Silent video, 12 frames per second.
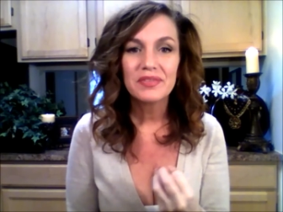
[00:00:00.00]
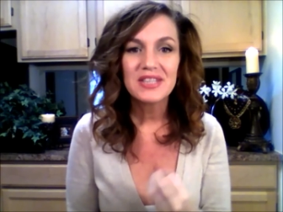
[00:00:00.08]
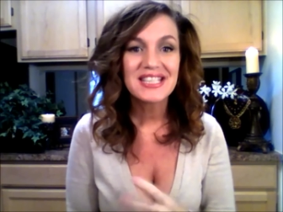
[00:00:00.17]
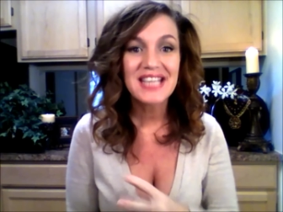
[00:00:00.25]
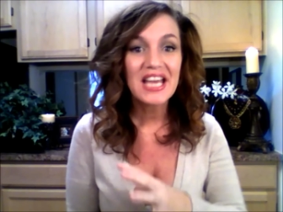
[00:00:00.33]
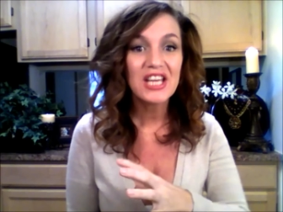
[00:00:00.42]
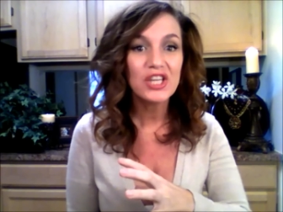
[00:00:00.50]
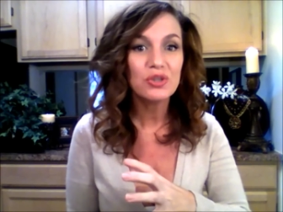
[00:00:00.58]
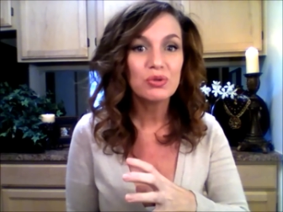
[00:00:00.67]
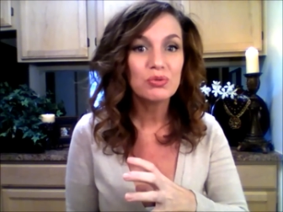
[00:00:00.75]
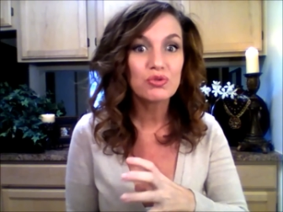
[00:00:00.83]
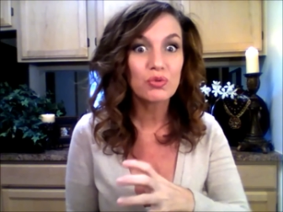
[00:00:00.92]
say
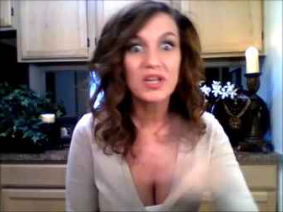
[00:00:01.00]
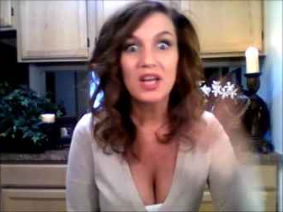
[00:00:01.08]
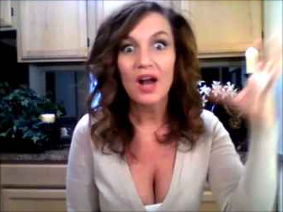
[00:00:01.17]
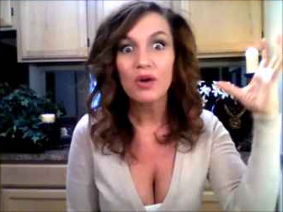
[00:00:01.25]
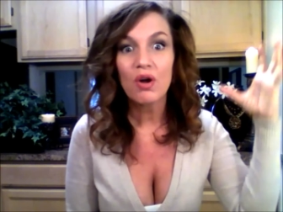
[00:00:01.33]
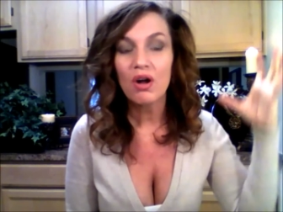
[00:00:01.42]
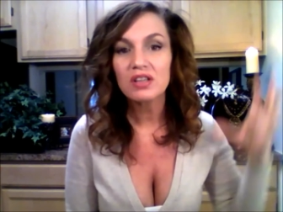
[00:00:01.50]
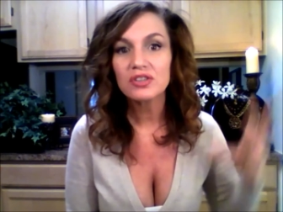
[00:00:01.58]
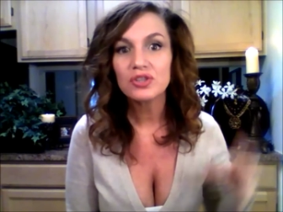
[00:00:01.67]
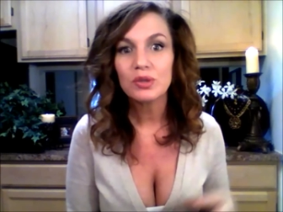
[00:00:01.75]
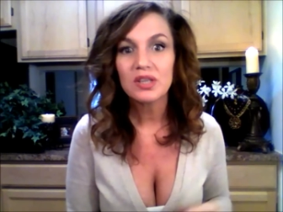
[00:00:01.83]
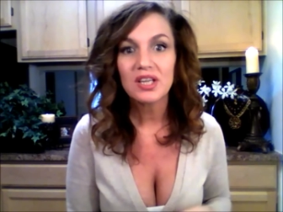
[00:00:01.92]
you drink alcohol
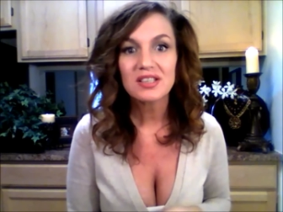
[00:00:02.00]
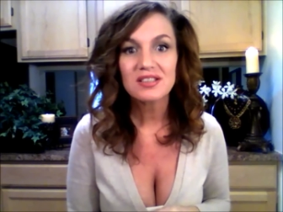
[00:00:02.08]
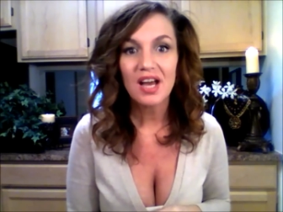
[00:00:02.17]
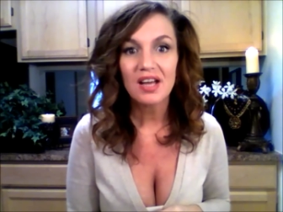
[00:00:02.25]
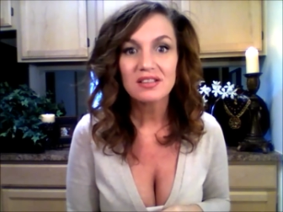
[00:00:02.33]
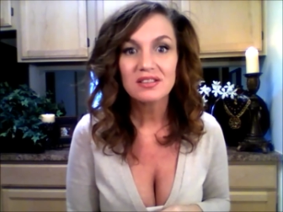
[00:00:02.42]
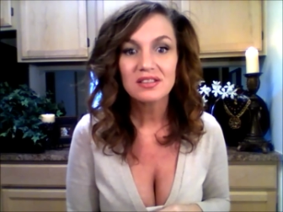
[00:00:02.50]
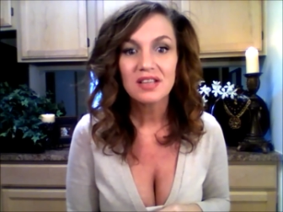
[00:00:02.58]
to an excess